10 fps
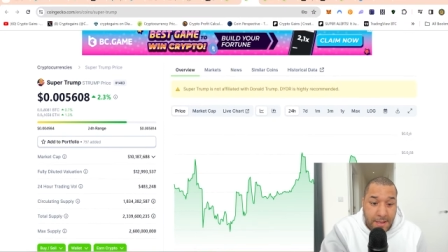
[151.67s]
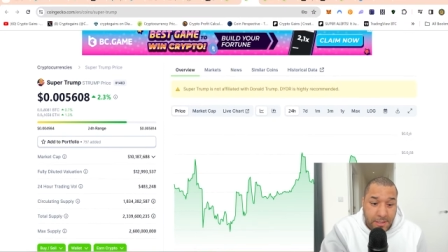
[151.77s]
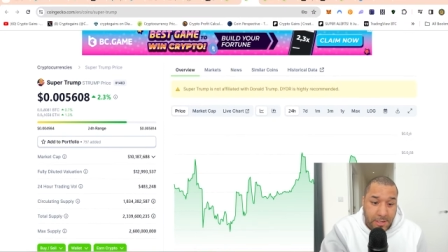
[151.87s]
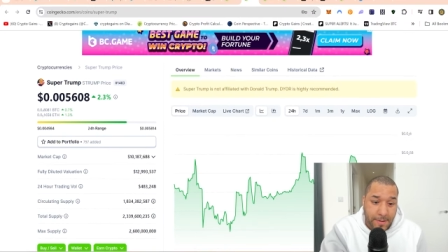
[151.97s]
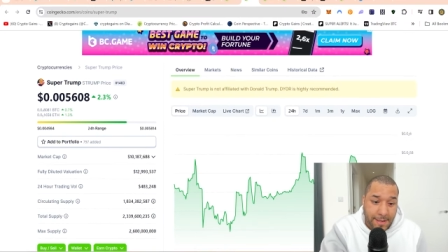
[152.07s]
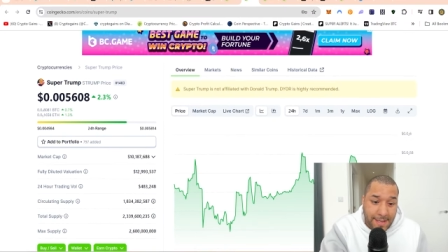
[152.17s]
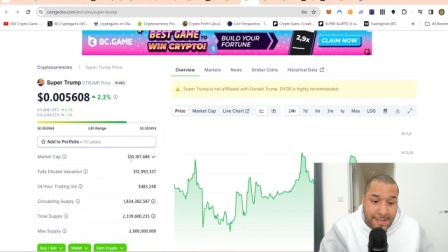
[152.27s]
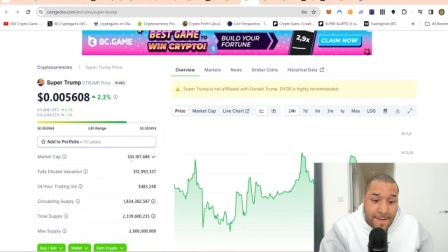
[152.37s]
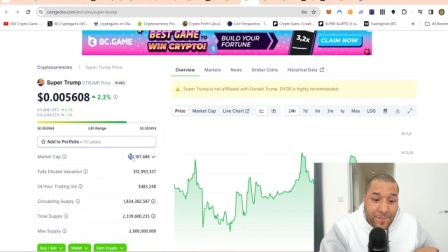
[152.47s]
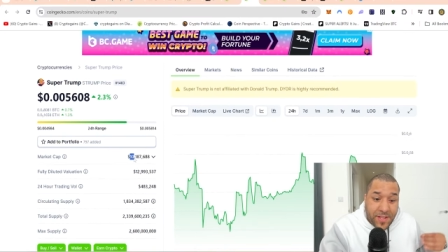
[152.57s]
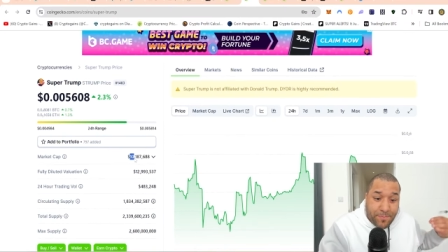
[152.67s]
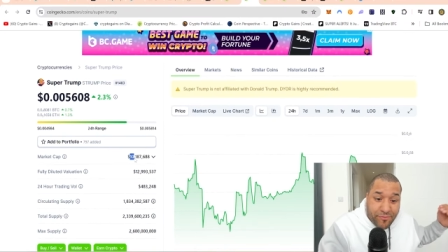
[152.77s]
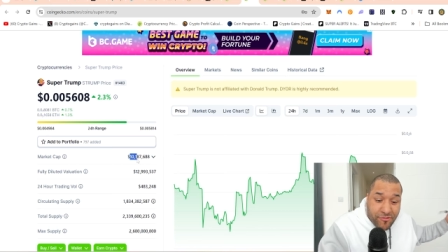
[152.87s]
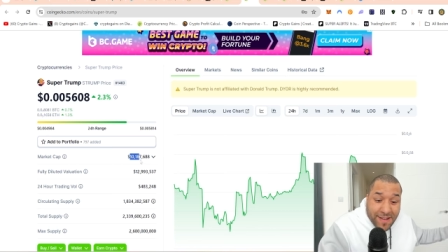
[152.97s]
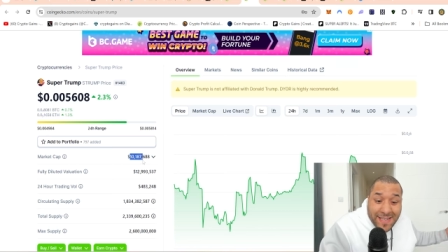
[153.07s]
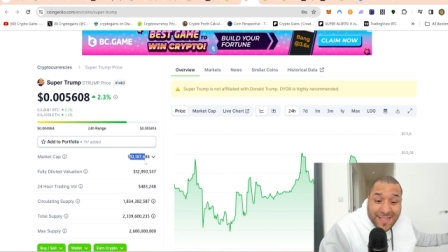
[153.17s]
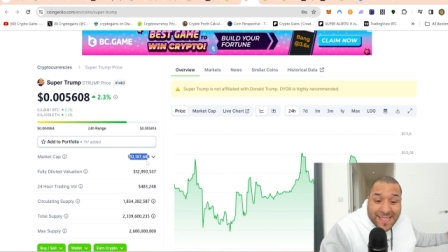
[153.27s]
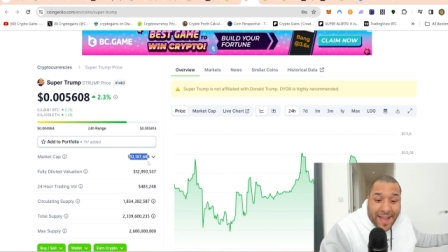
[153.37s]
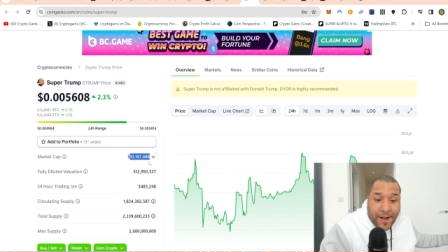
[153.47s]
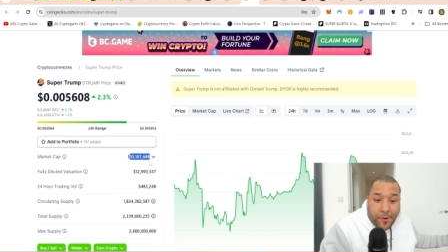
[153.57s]
So this, the
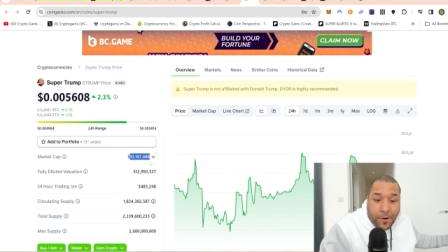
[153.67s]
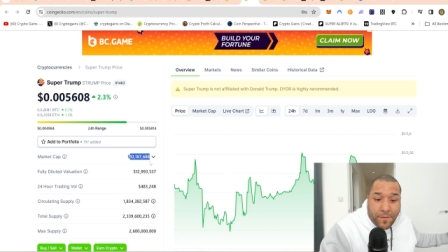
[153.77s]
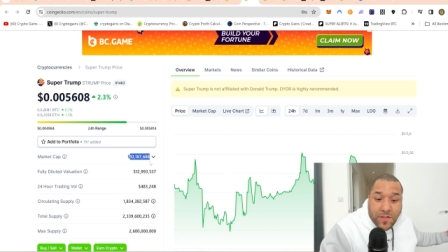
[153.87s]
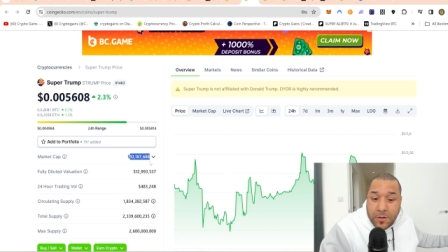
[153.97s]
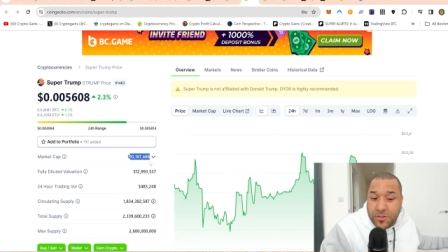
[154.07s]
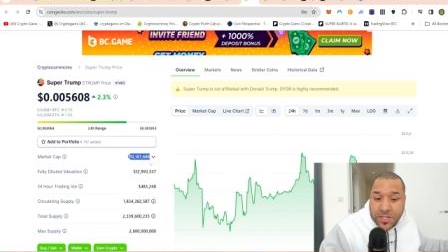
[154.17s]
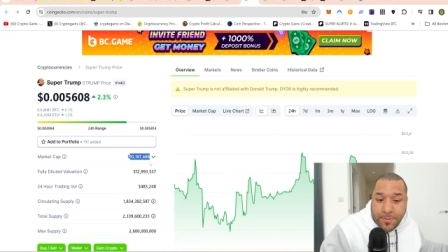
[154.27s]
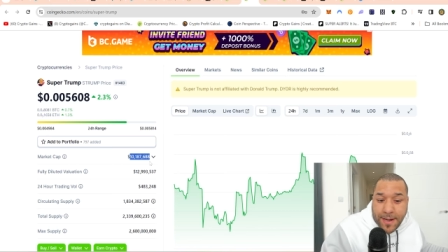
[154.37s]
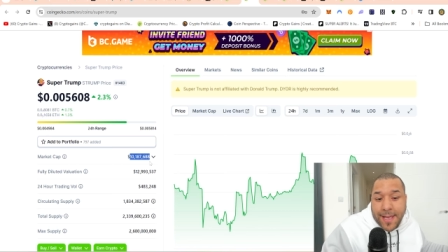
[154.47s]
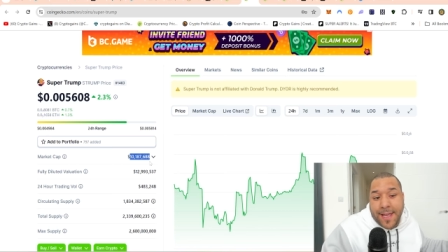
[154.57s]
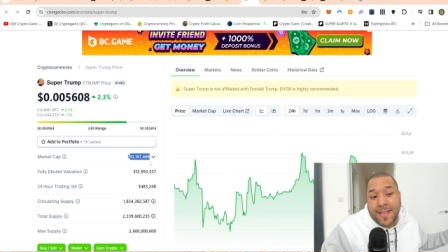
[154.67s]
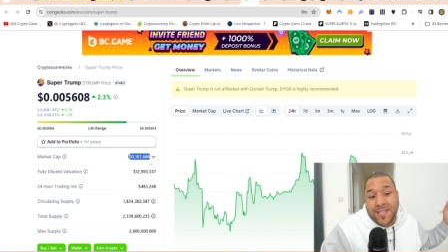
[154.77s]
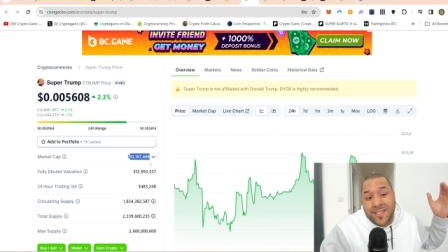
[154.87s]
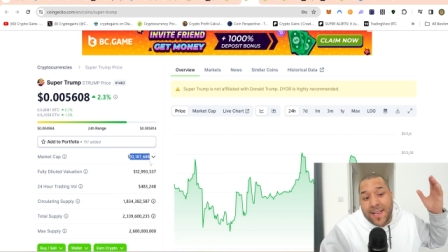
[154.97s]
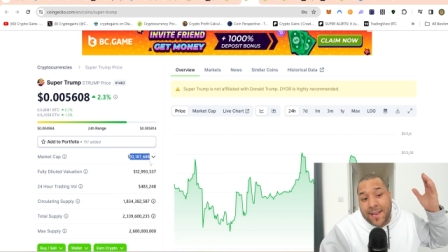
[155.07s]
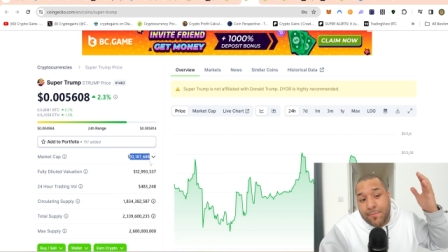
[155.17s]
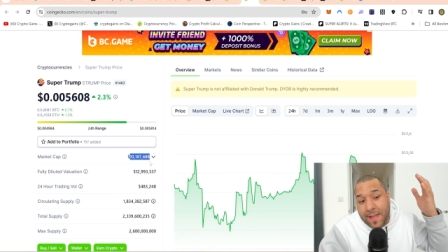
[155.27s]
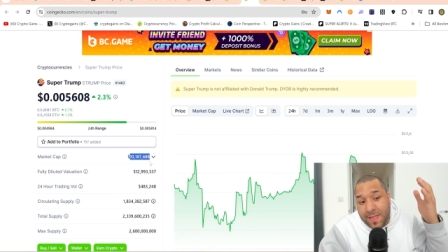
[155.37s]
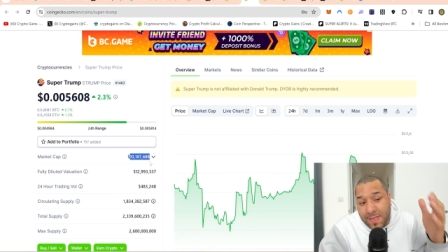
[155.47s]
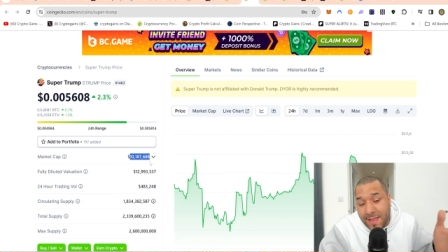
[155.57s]
pre-sale of Doge twenty is sitting
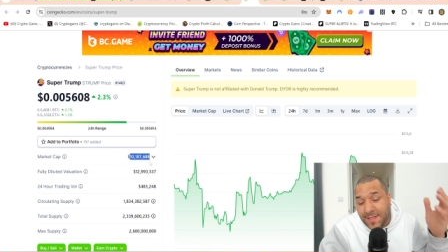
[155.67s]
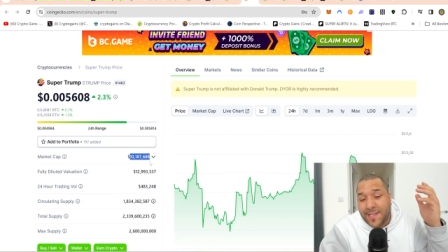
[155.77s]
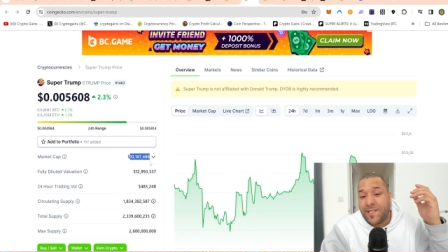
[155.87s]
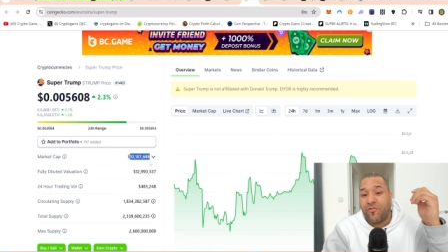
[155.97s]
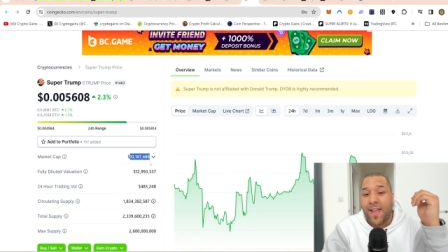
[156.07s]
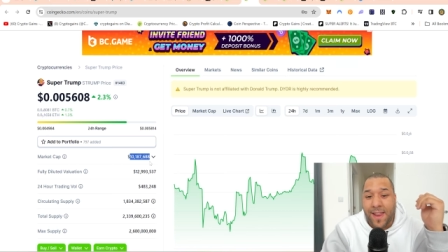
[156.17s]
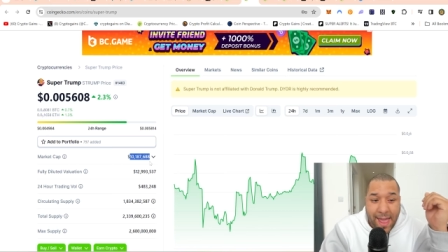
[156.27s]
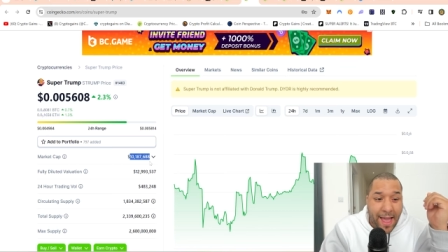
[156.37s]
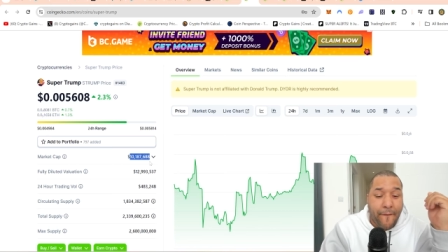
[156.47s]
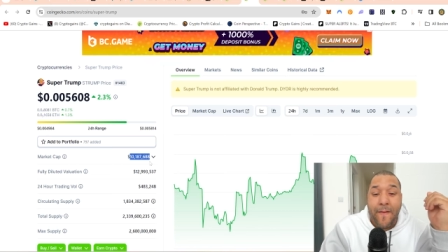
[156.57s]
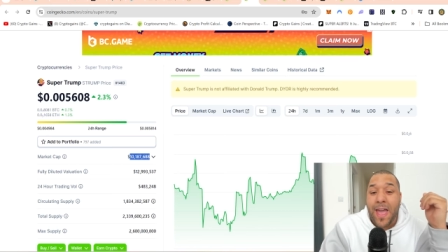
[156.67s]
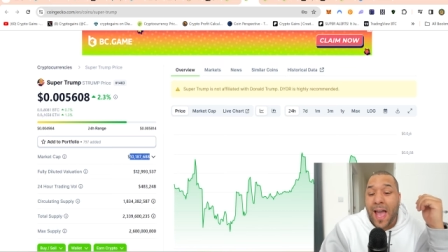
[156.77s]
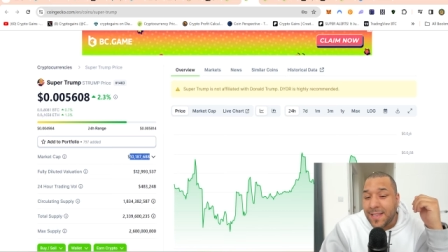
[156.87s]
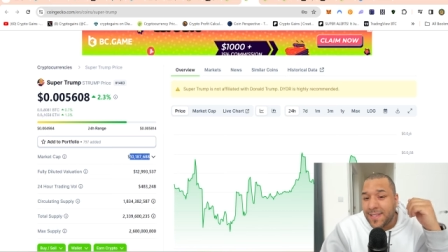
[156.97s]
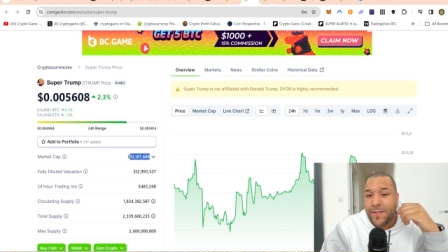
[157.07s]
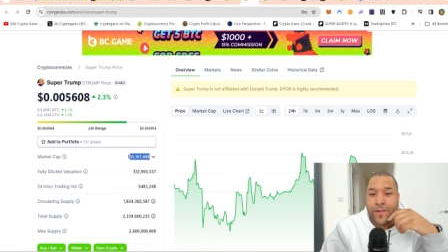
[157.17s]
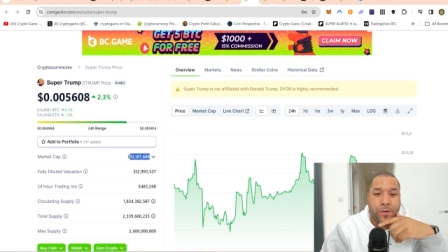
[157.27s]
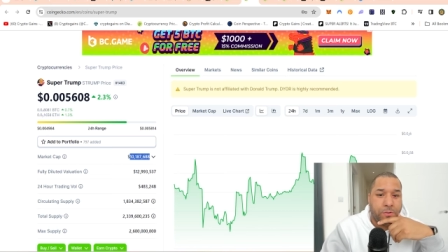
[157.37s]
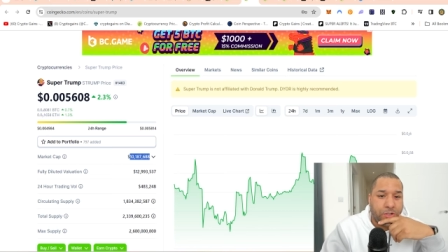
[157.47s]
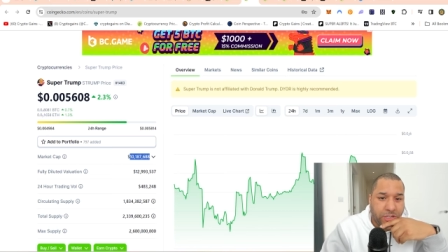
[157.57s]
where this is right now, hasn't even
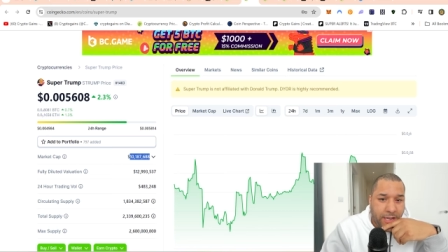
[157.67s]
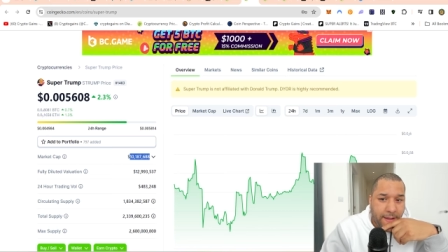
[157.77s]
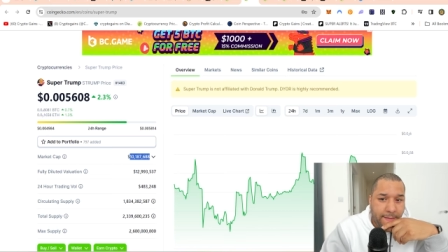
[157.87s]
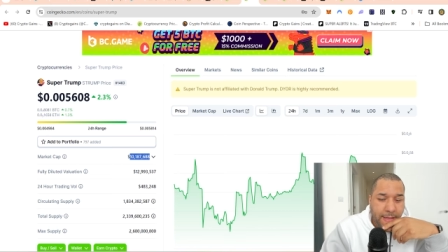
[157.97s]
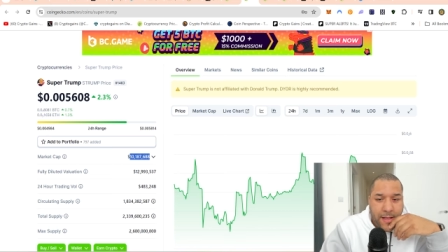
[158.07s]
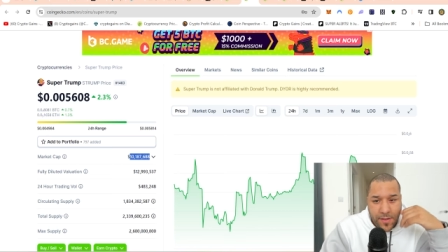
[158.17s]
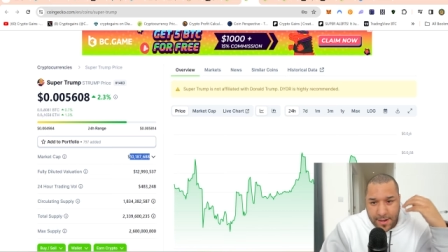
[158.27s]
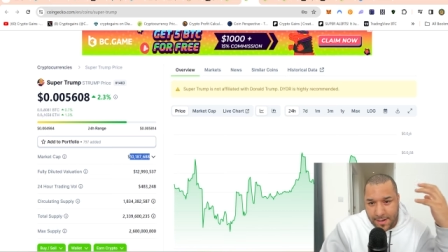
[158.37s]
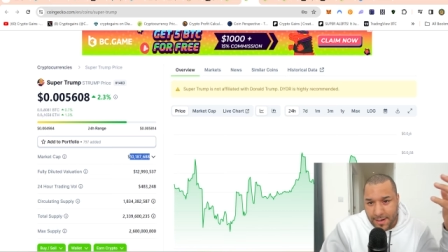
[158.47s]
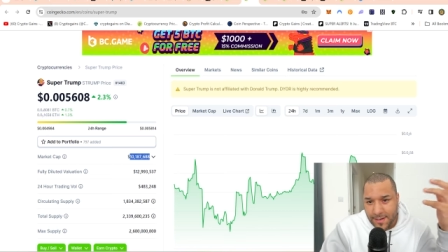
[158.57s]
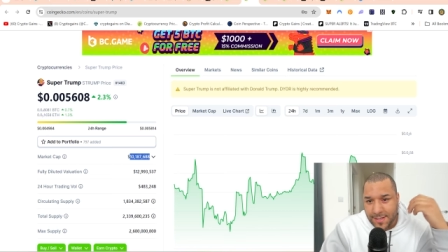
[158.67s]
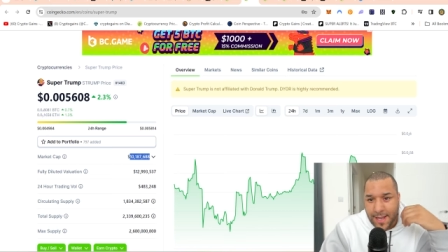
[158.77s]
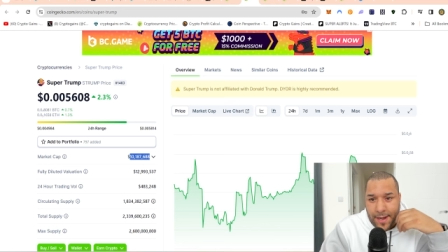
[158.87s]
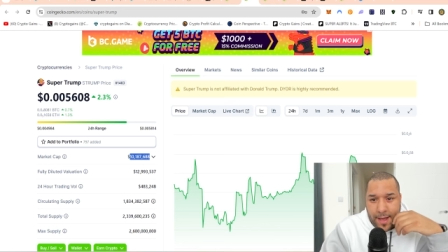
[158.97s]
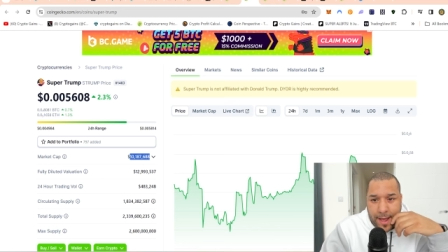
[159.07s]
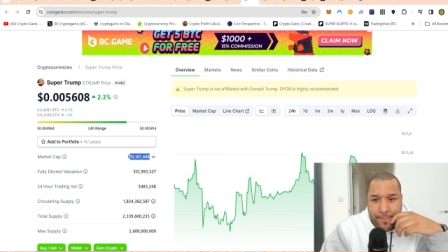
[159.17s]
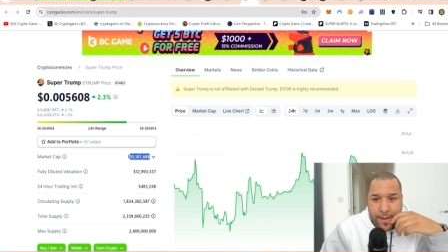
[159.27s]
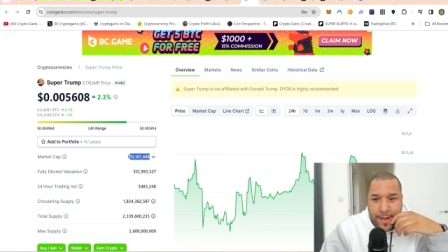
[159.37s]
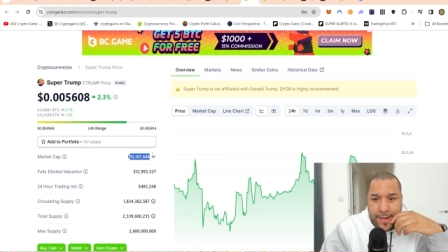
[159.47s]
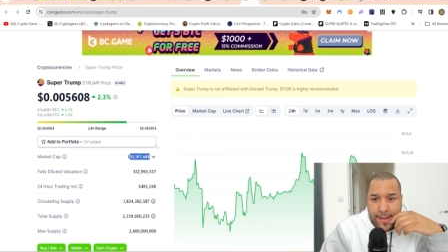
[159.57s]
launched yet. You can understand the hype
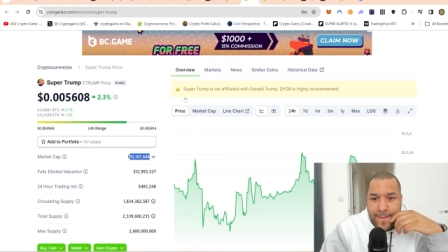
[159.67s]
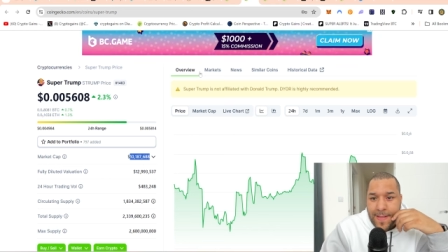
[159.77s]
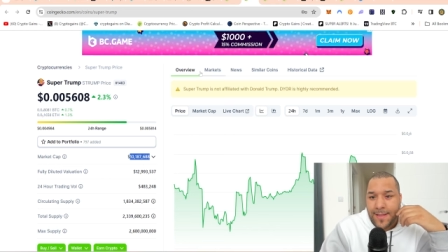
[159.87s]
behind it.